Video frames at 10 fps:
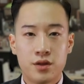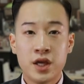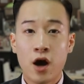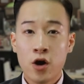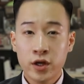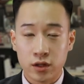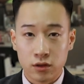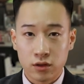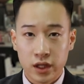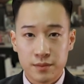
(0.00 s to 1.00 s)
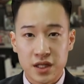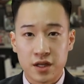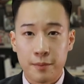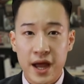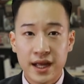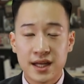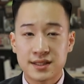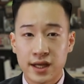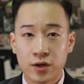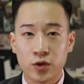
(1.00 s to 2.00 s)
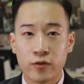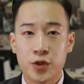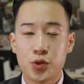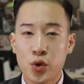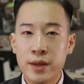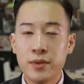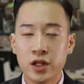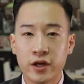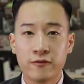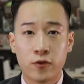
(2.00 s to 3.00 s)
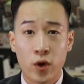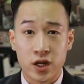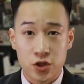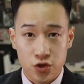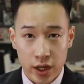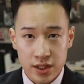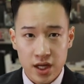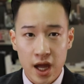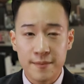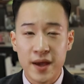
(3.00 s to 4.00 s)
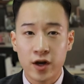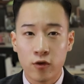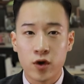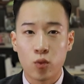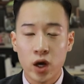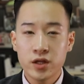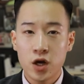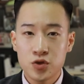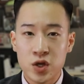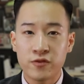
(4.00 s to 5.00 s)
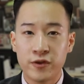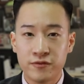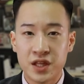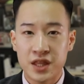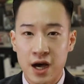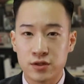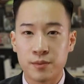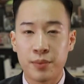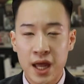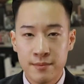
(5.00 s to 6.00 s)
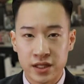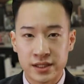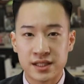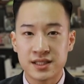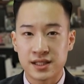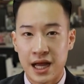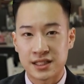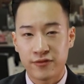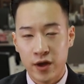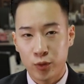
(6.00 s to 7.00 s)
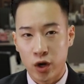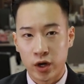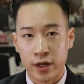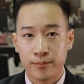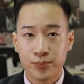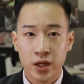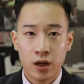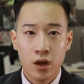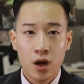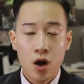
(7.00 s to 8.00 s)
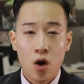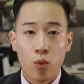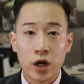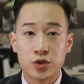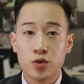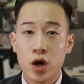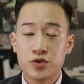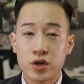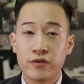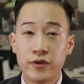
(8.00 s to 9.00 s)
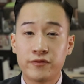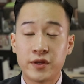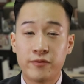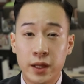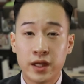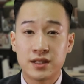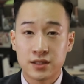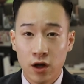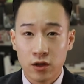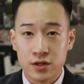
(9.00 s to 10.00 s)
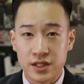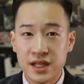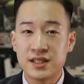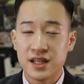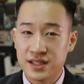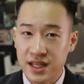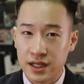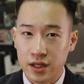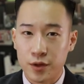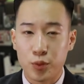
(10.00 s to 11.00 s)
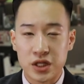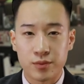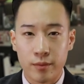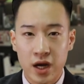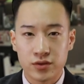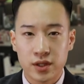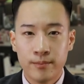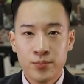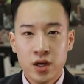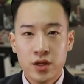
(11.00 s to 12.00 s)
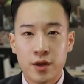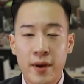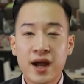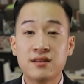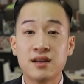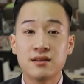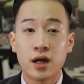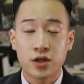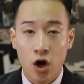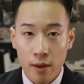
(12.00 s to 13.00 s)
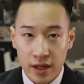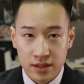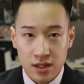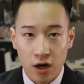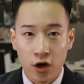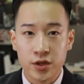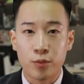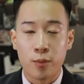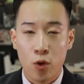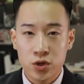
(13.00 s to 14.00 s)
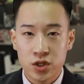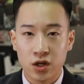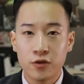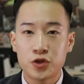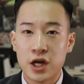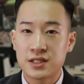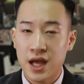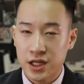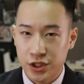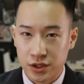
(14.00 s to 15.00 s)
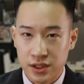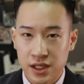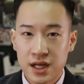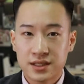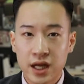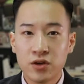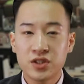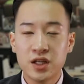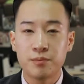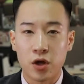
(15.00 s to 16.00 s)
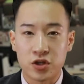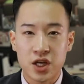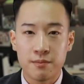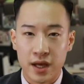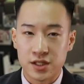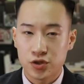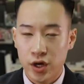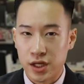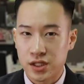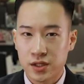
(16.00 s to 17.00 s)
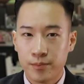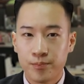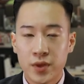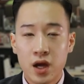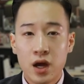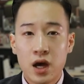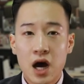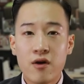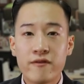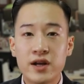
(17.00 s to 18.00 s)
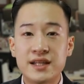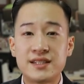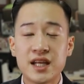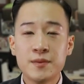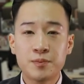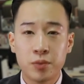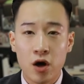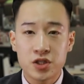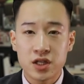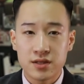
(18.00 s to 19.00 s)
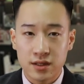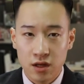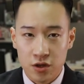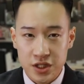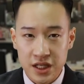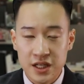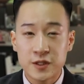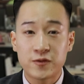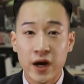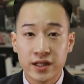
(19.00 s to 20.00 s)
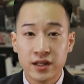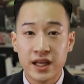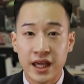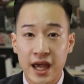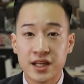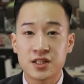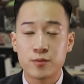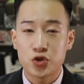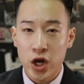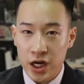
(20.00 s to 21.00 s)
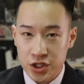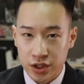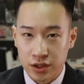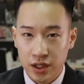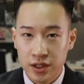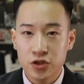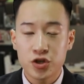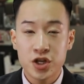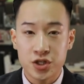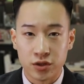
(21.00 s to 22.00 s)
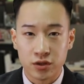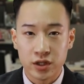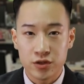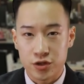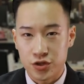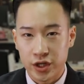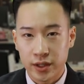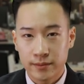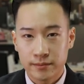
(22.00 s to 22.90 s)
The article claims that the bank has settled over 3 million Forex trades and made over 150,000 payments since last February. While $250 billion is indeed an impressive amount, the bank did not comment on the proportion of transactions settled in blockchain-based trades. However, it seems blockchain technology is finally gaining some traction in the traditional industry.